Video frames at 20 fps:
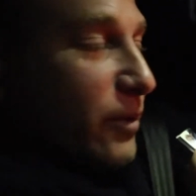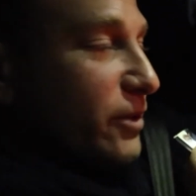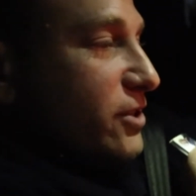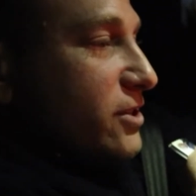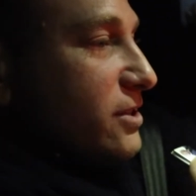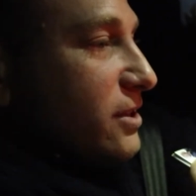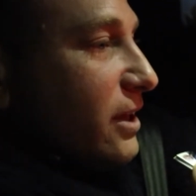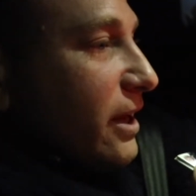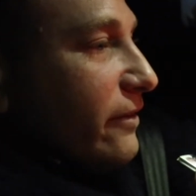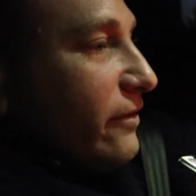we
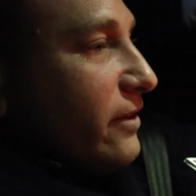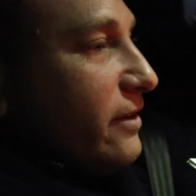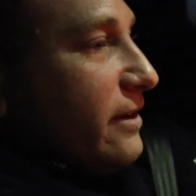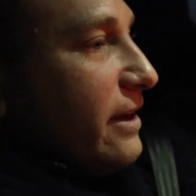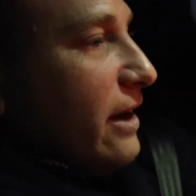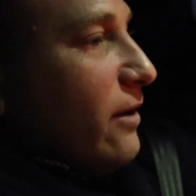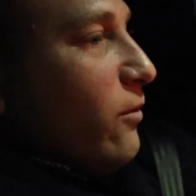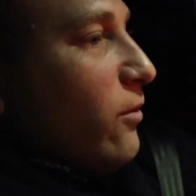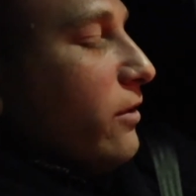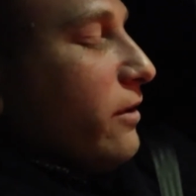just left the
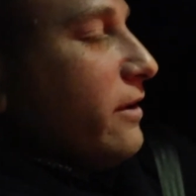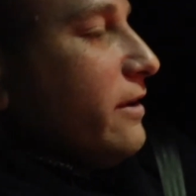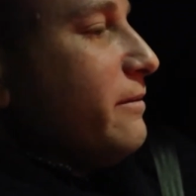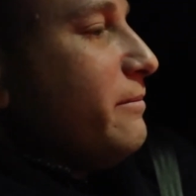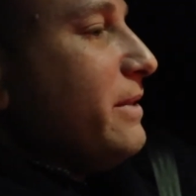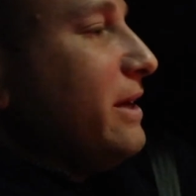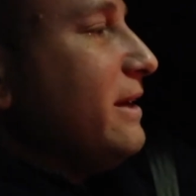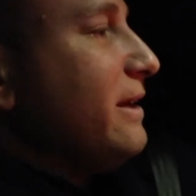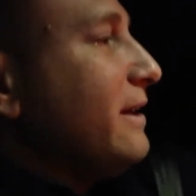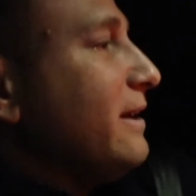networking
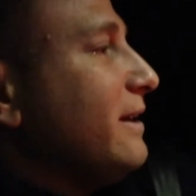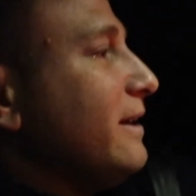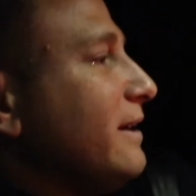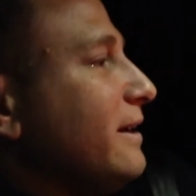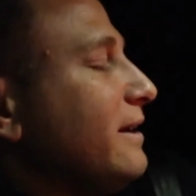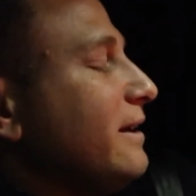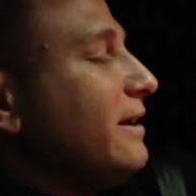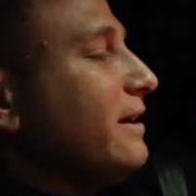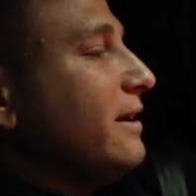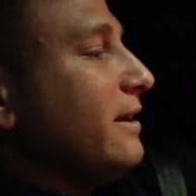
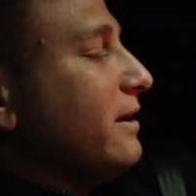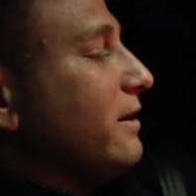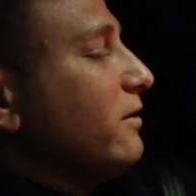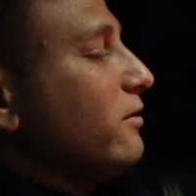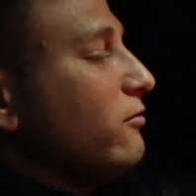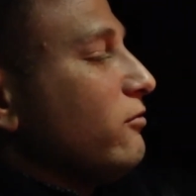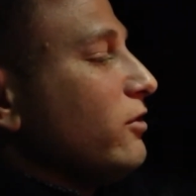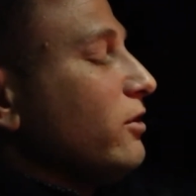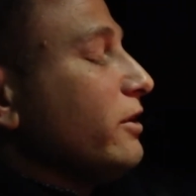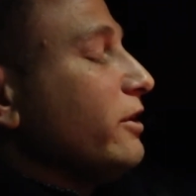meeting.
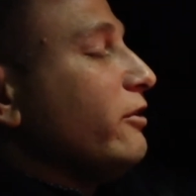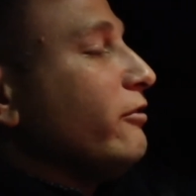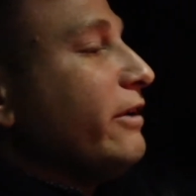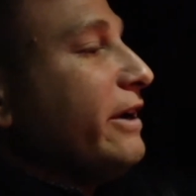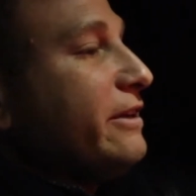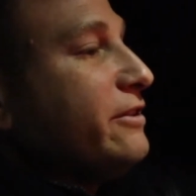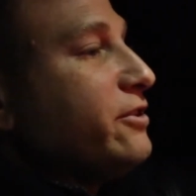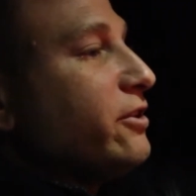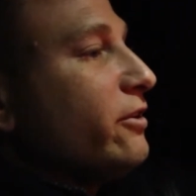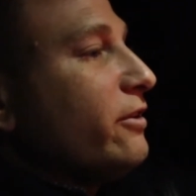Really
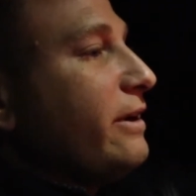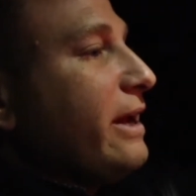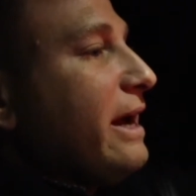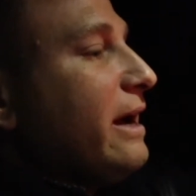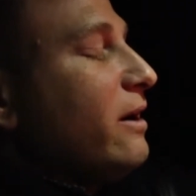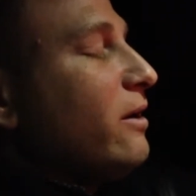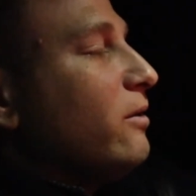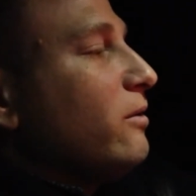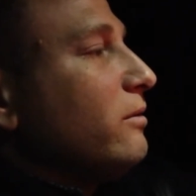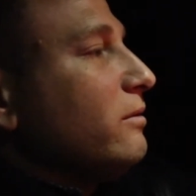great
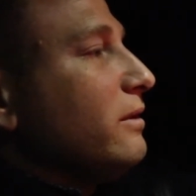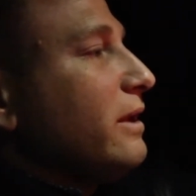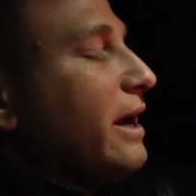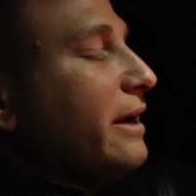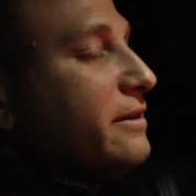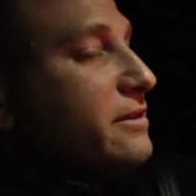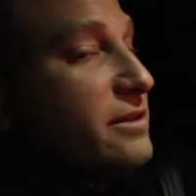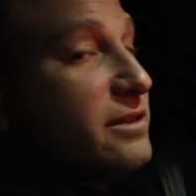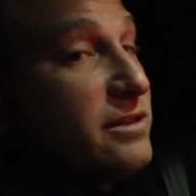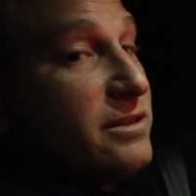turnout. A
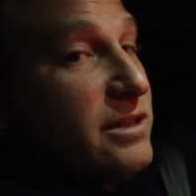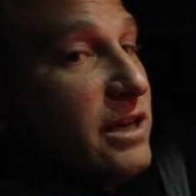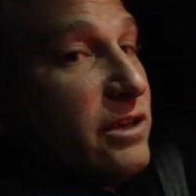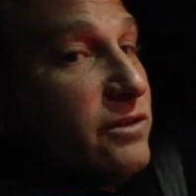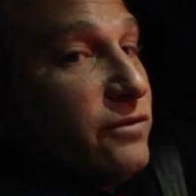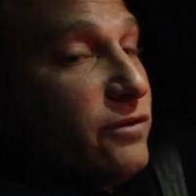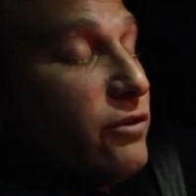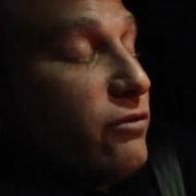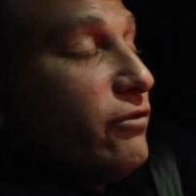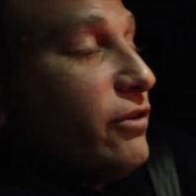lot of
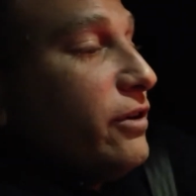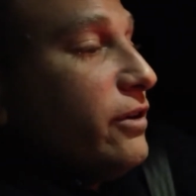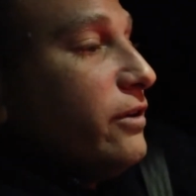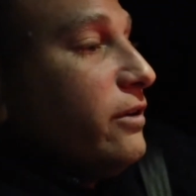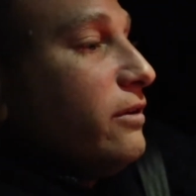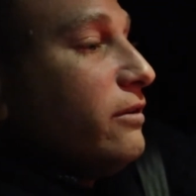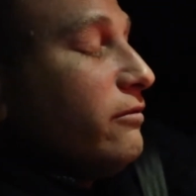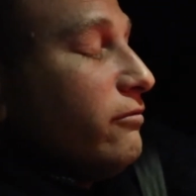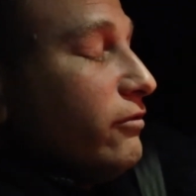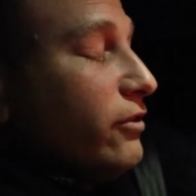successful
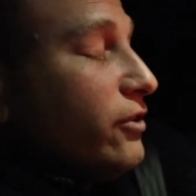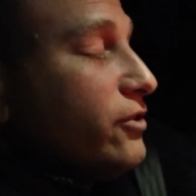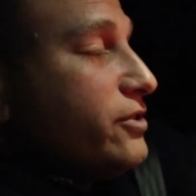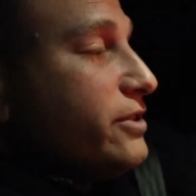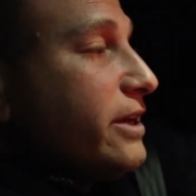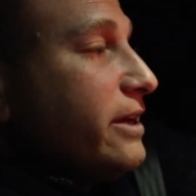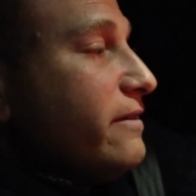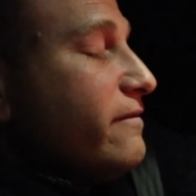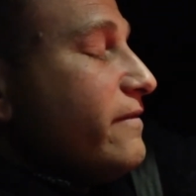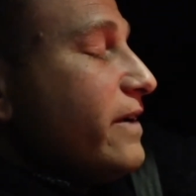real
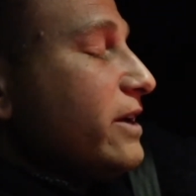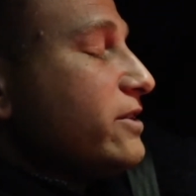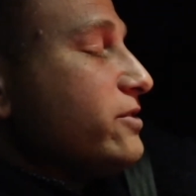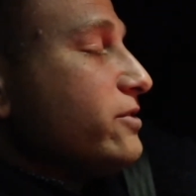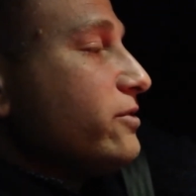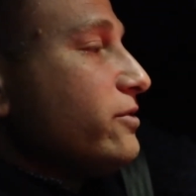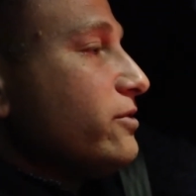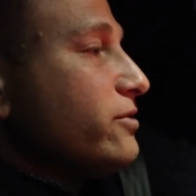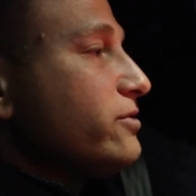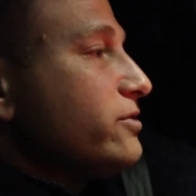estate
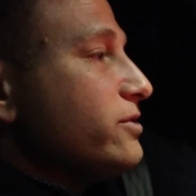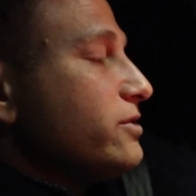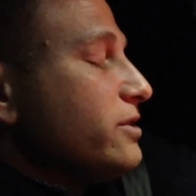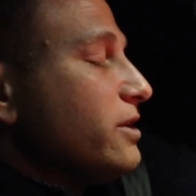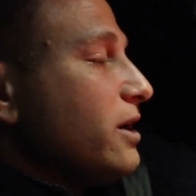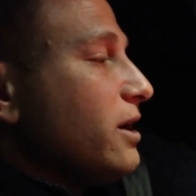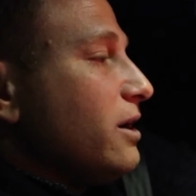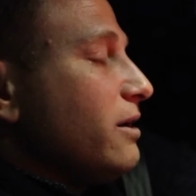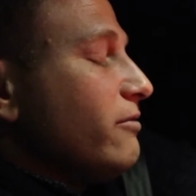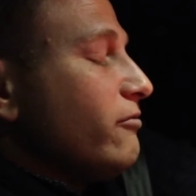investors,
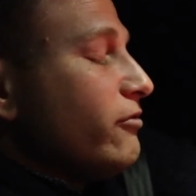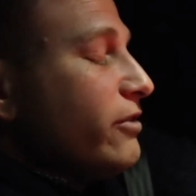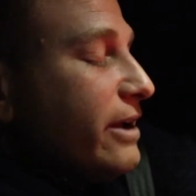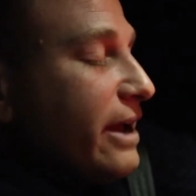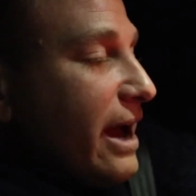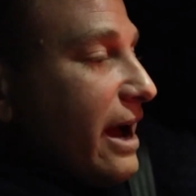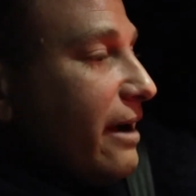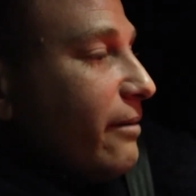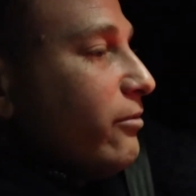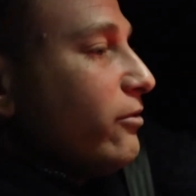
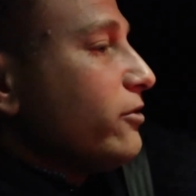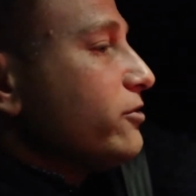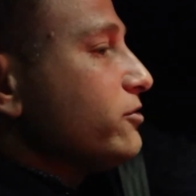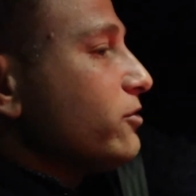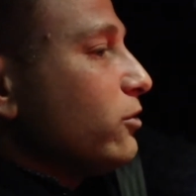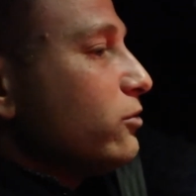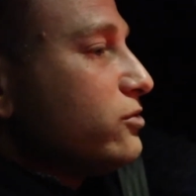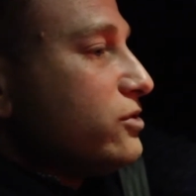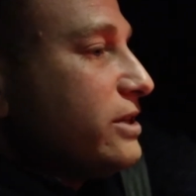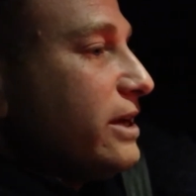rehabbers,
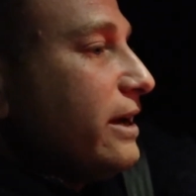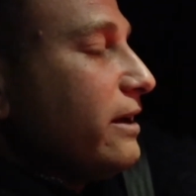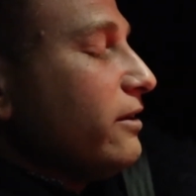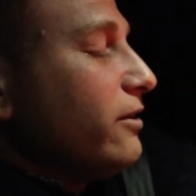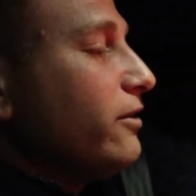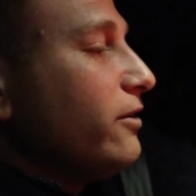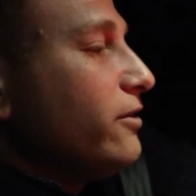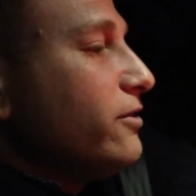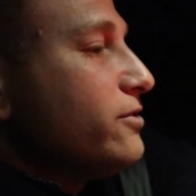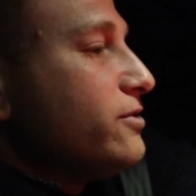
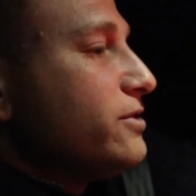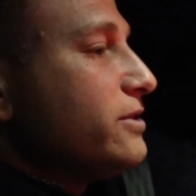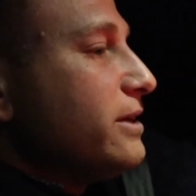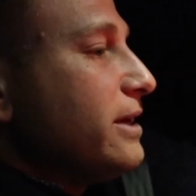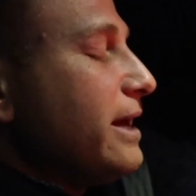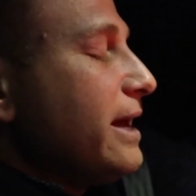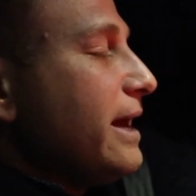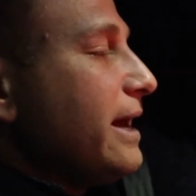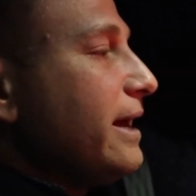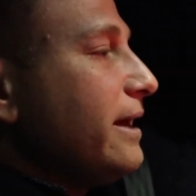wholesalers,
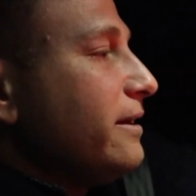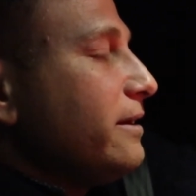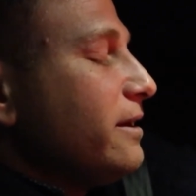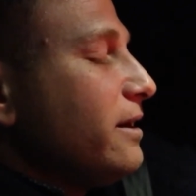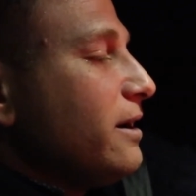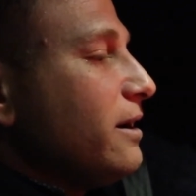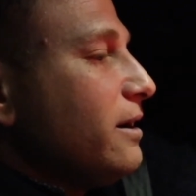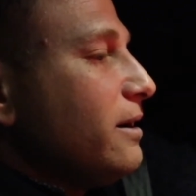and